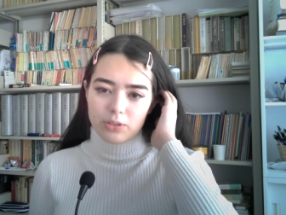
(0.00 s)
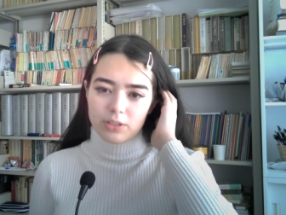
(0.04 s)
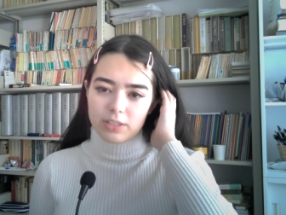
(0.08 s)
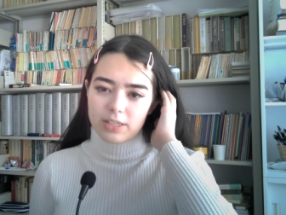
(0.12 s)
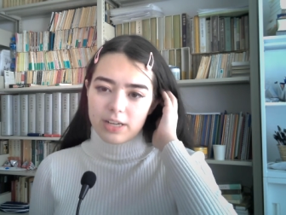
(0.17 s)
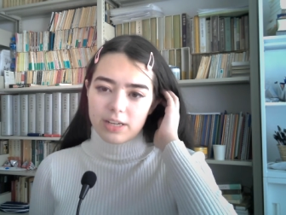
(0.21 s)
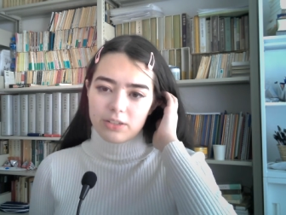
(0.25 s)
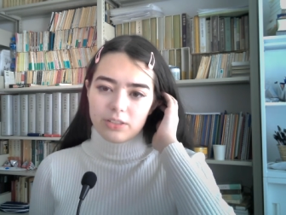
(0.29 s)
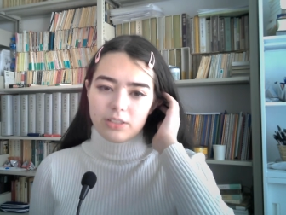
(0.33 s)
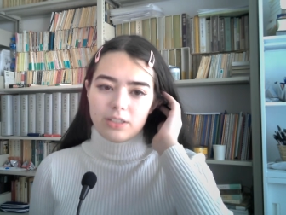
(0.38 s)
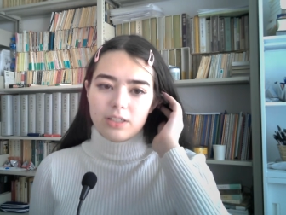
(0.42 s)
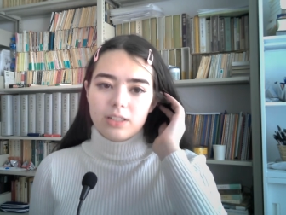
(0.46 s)

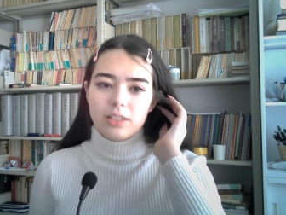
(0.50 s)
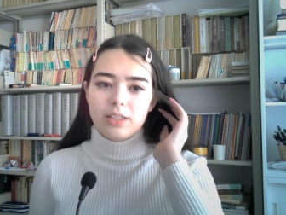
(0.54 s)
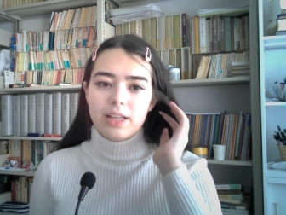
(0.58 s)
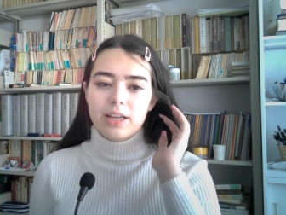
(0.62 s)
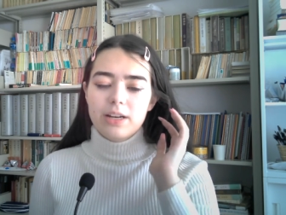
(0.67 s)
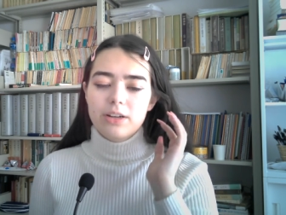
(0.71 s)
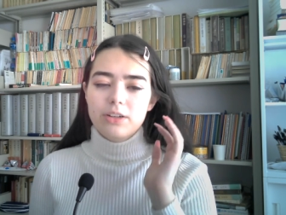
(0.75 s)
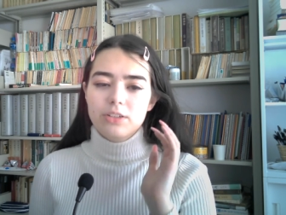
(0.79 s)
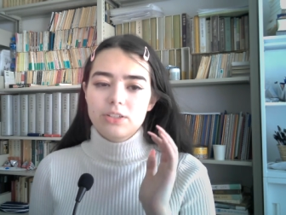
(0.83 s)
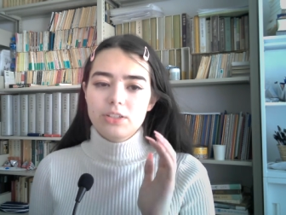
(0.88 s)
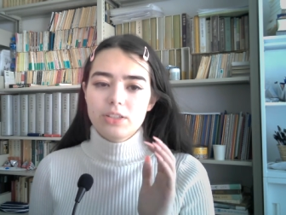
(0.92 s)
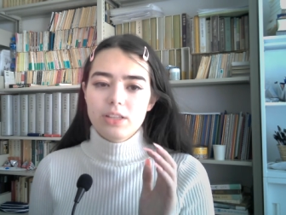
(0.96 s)
titled
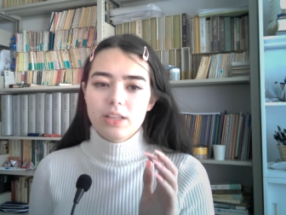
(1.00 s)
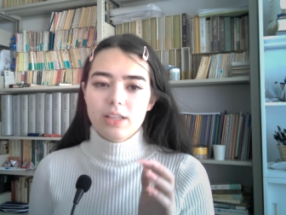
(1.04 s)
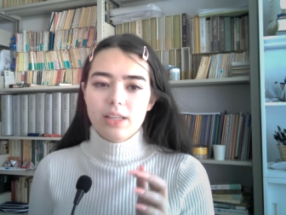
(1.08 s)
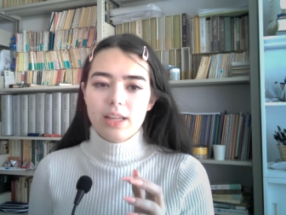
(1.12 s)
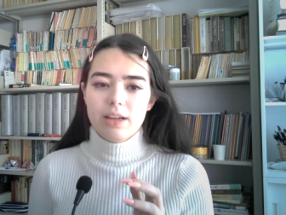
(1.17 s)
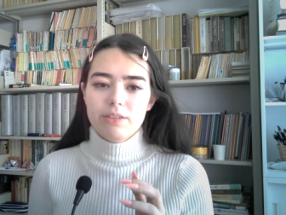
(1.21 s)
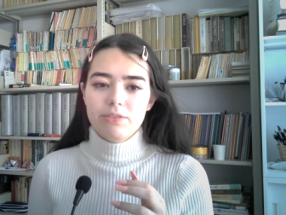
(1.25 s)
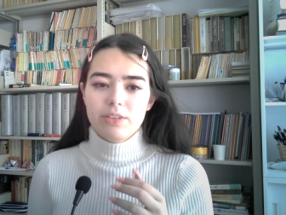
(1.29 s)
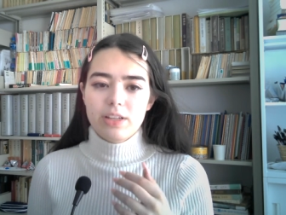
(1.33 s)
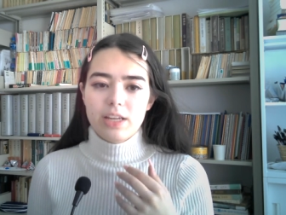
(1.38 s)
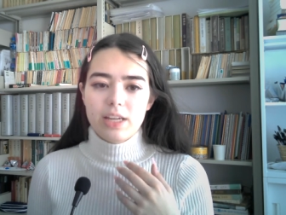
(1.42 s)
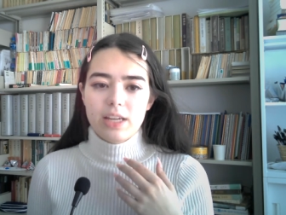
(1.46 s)
Letter to the
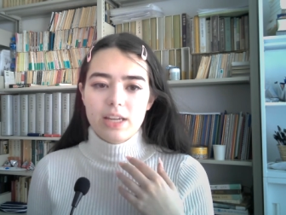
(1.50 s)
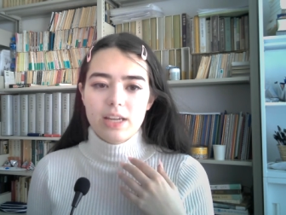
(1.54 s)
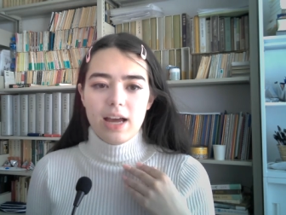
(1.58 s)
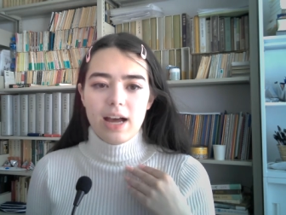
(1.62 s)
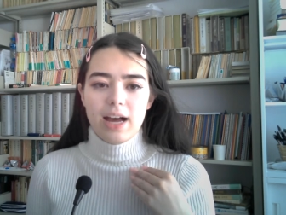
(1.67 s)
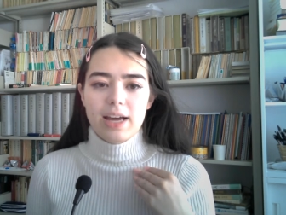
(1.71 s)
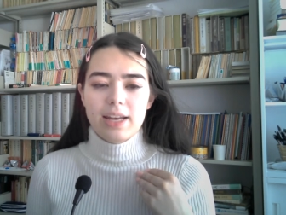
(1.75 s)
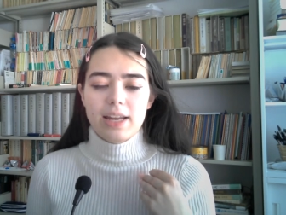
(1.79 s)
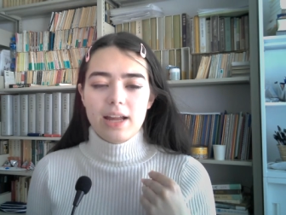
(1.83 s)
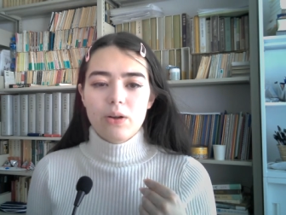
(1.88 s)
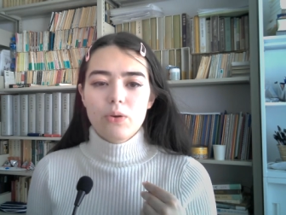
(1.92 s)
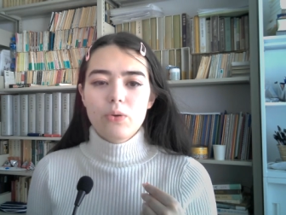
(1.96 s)
Lovely
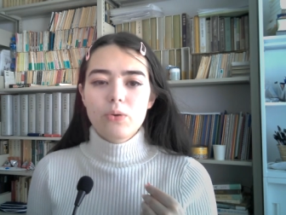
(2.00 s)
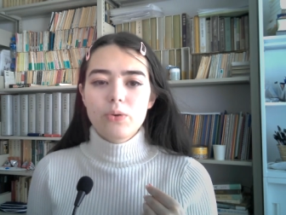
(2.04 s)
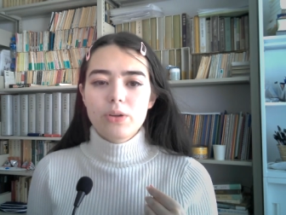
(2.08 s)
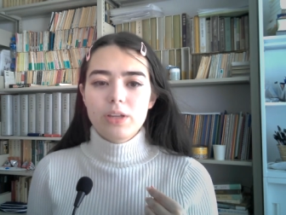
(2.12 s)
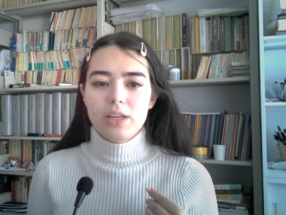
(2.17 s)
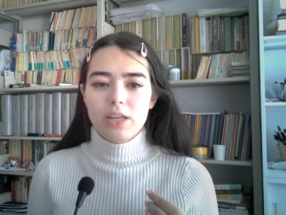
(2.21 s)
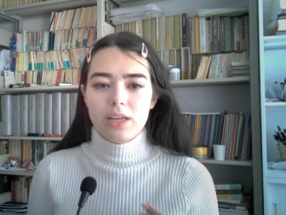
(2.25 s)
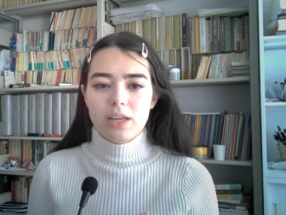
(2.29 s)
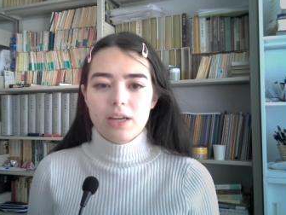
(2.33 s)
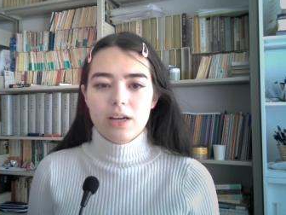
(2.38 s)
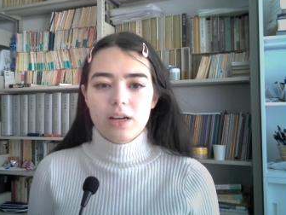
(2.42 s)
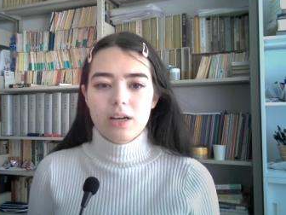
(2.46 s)

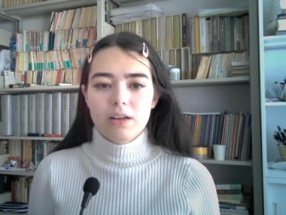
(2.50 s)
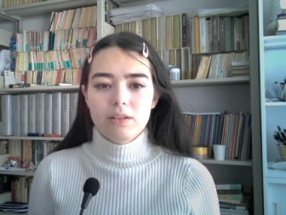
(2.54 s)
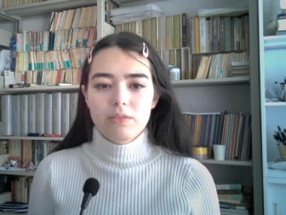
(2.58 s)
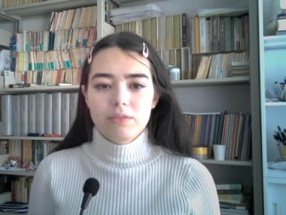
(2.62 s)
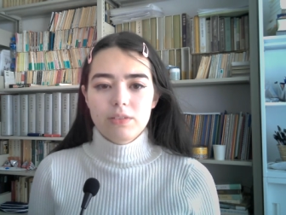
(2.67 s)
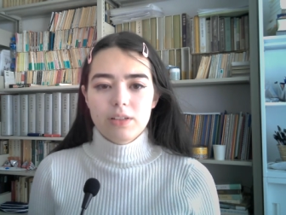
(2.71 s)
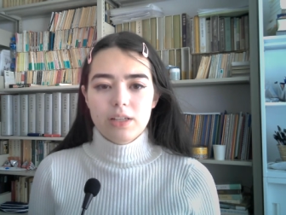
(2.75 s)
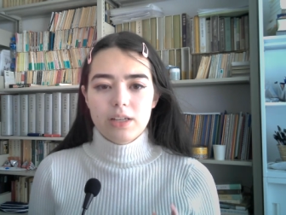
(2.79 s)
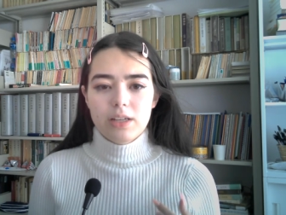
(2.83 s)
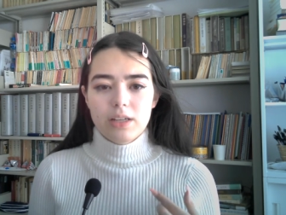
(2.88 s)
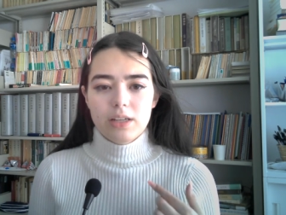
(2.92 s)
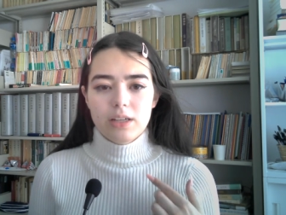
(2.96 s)
Hanaogi of
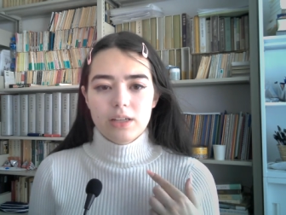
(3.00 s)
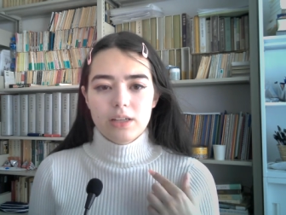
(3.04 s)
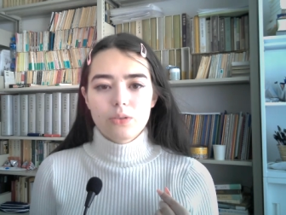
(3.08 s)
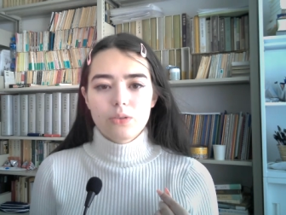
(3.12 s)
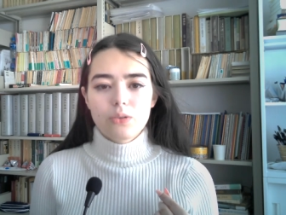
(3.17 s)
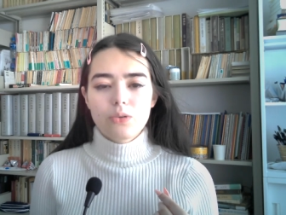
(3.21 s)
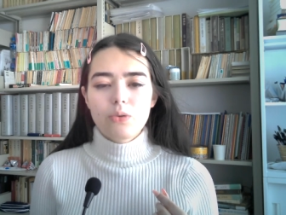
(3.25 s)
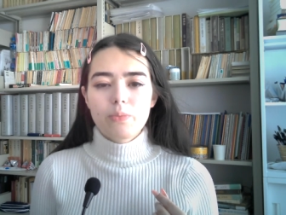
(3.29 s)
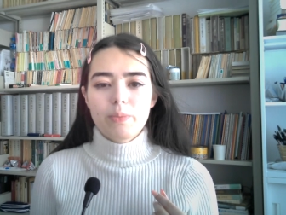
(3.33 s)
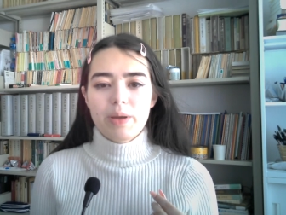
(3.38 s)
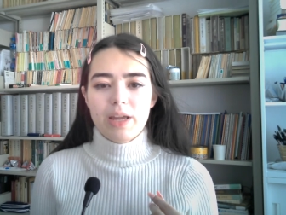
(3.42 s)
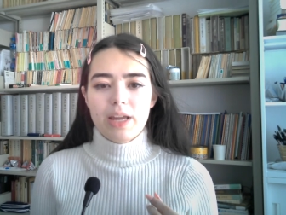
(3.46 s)
the
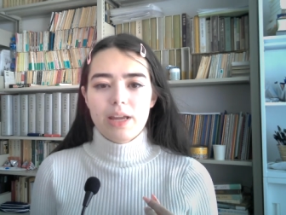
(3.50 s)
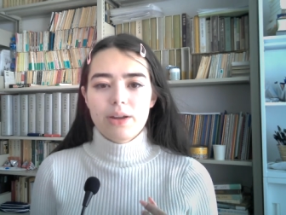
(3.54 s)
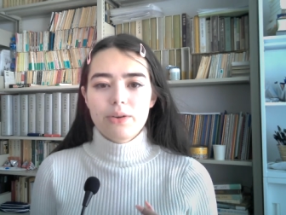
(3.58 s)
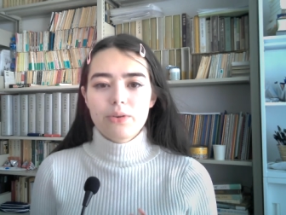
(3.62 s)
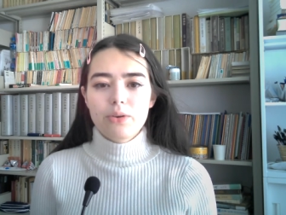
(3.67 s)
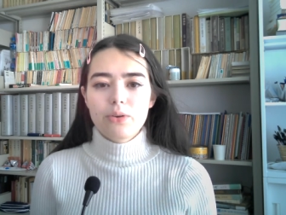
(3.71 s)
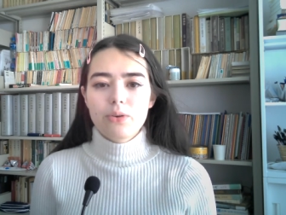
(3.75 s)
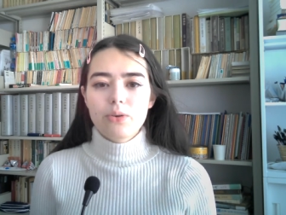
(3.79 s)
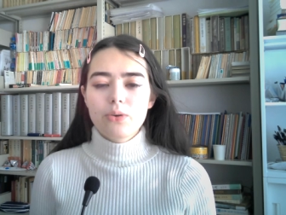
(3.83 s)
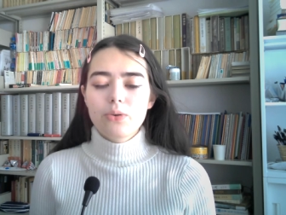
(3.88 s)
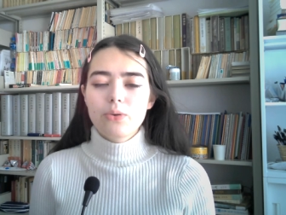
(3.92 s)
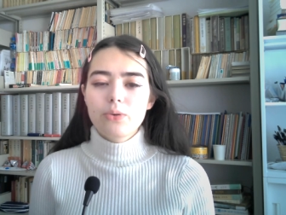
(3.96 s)

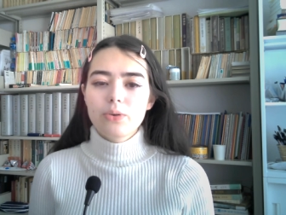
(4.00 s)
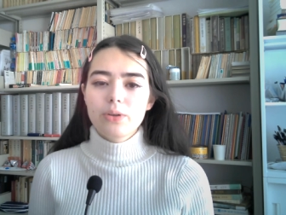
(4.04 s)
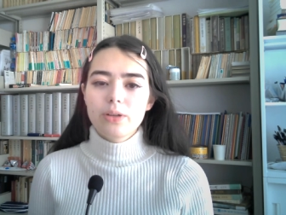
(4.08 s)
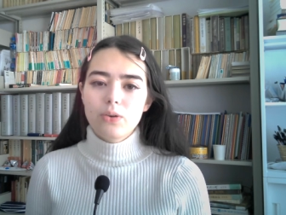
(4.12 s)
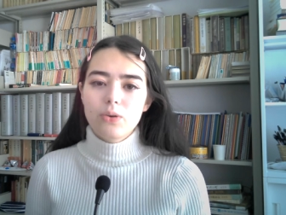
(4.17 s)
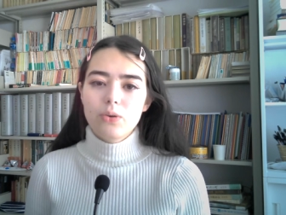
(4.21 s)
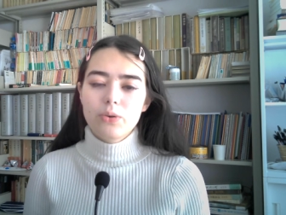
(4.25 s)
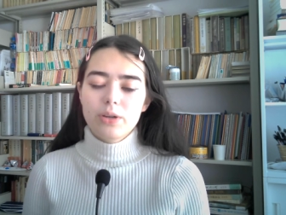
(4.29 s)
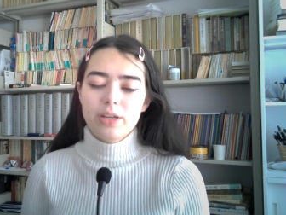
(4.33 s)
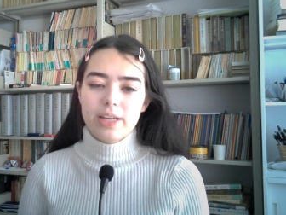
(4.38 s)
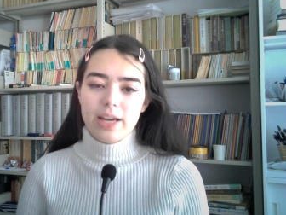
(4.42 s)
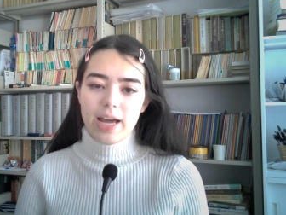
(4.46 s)
Gomeiro
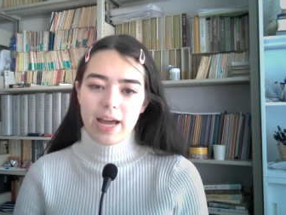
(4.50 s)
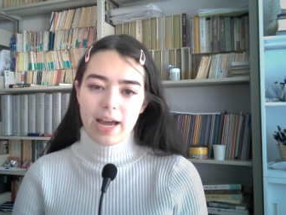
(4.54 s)
Ogiya